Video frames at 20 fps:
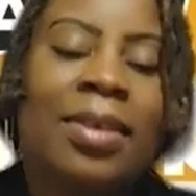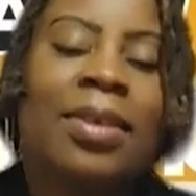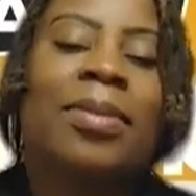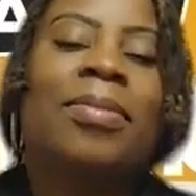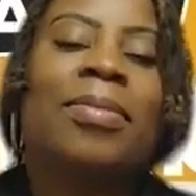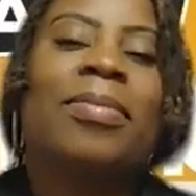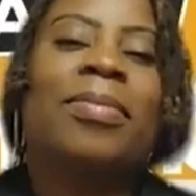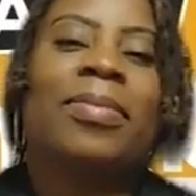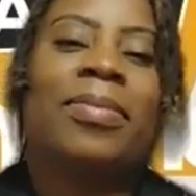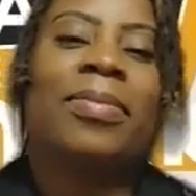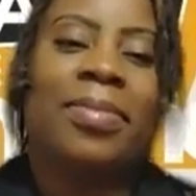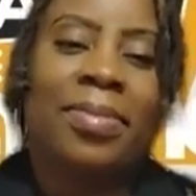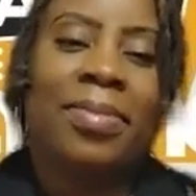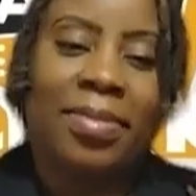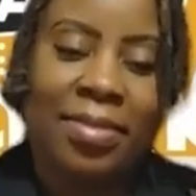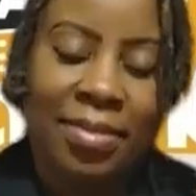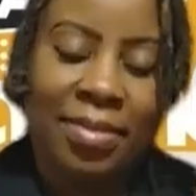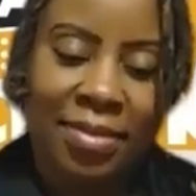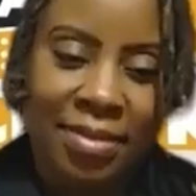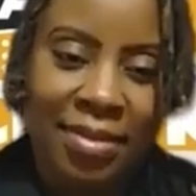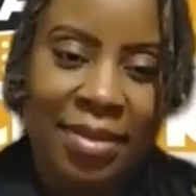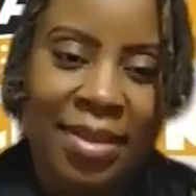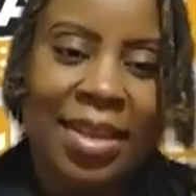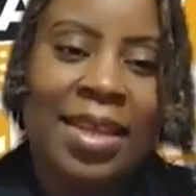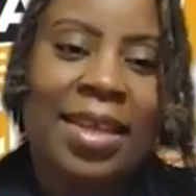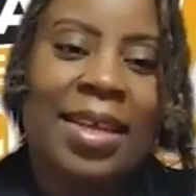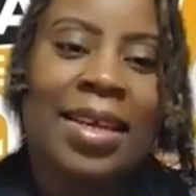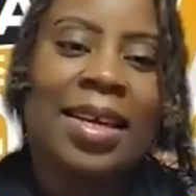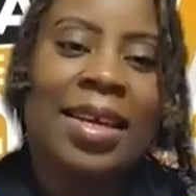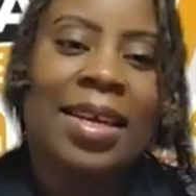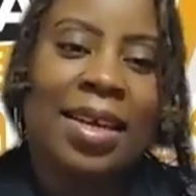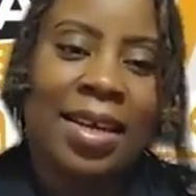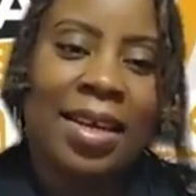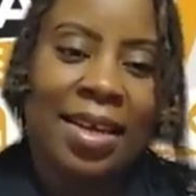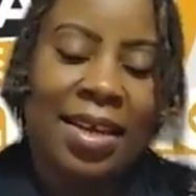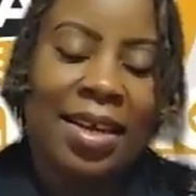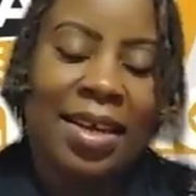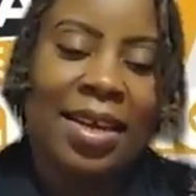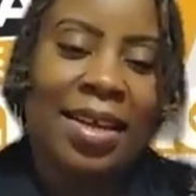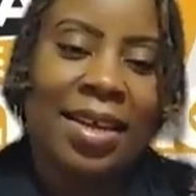
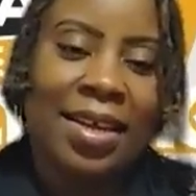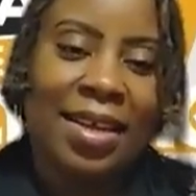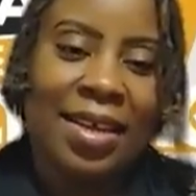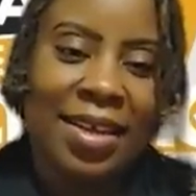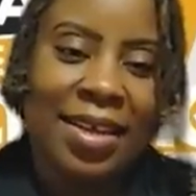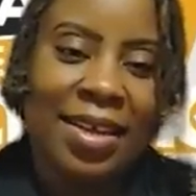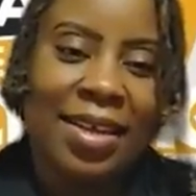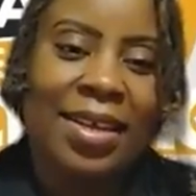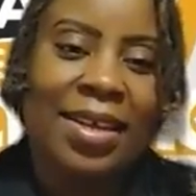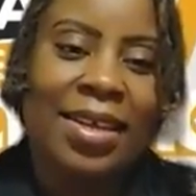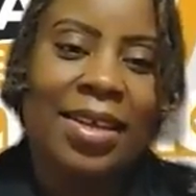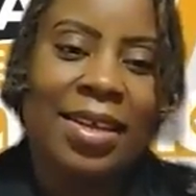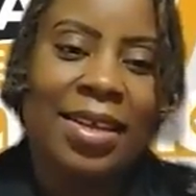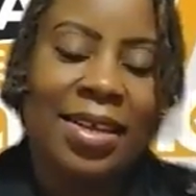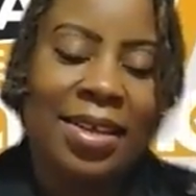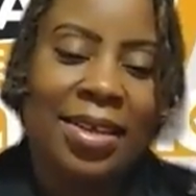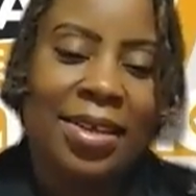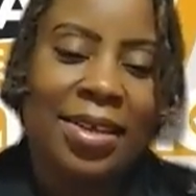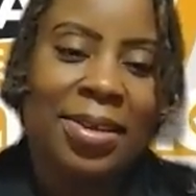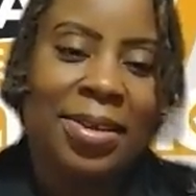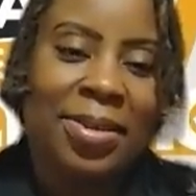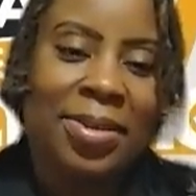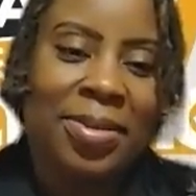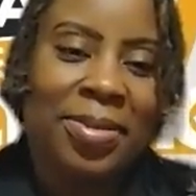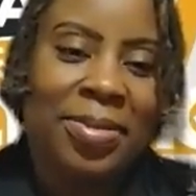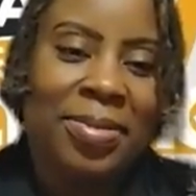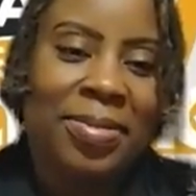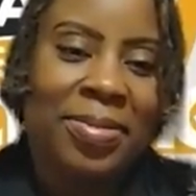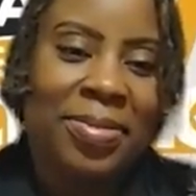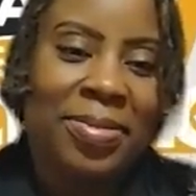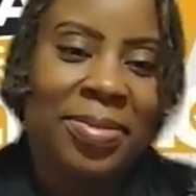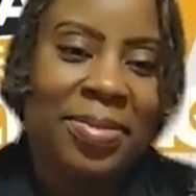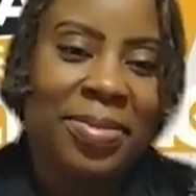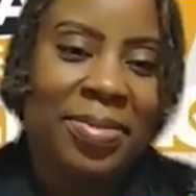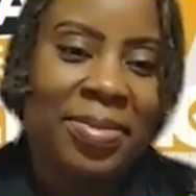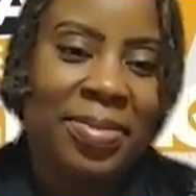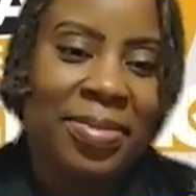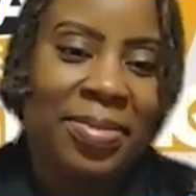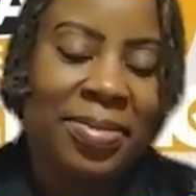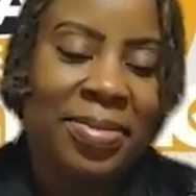
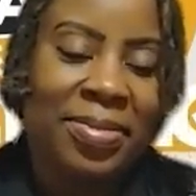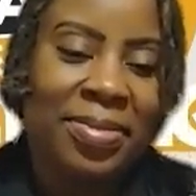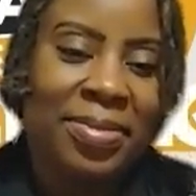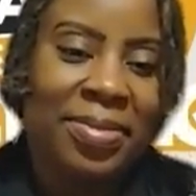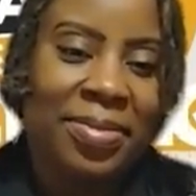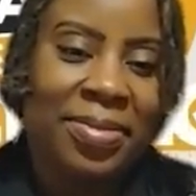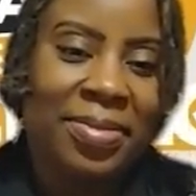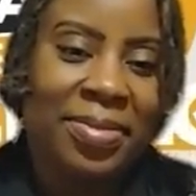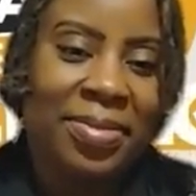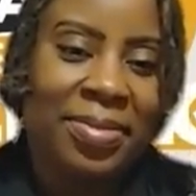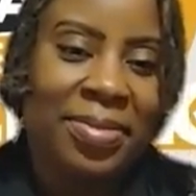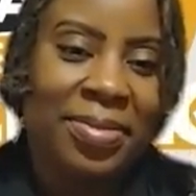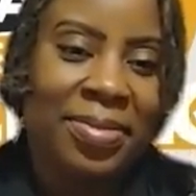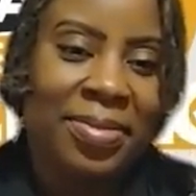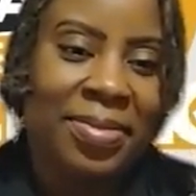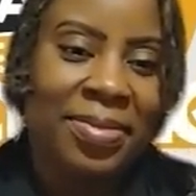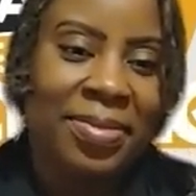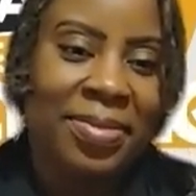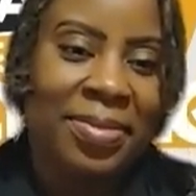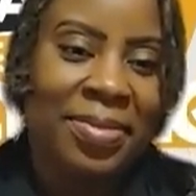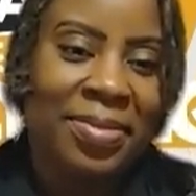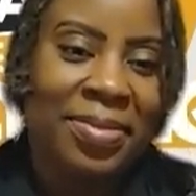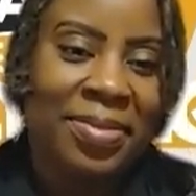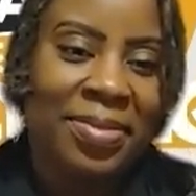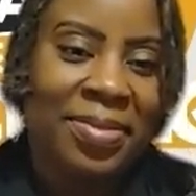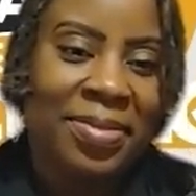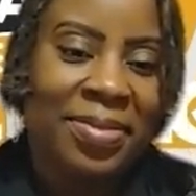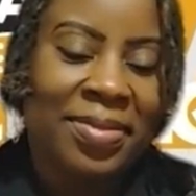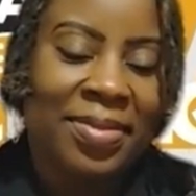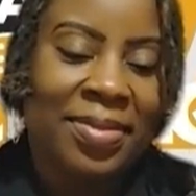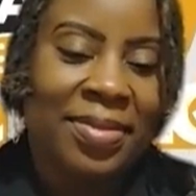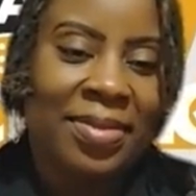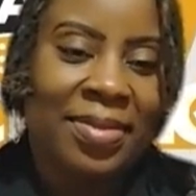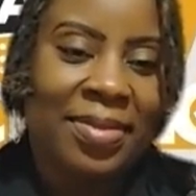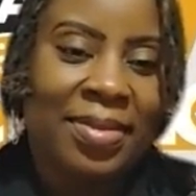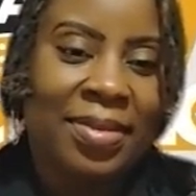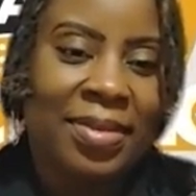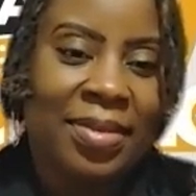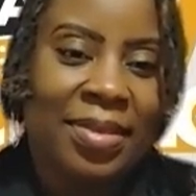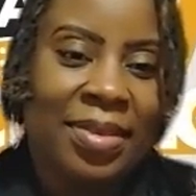
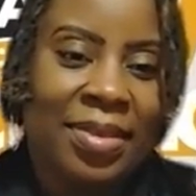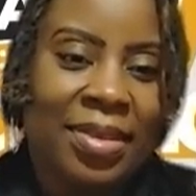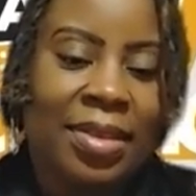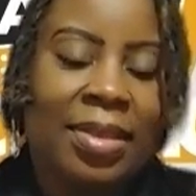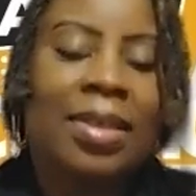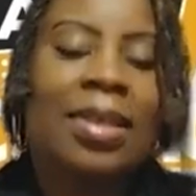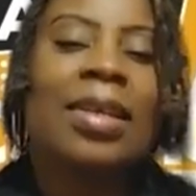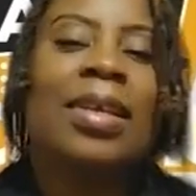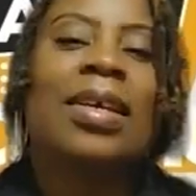(not speaking)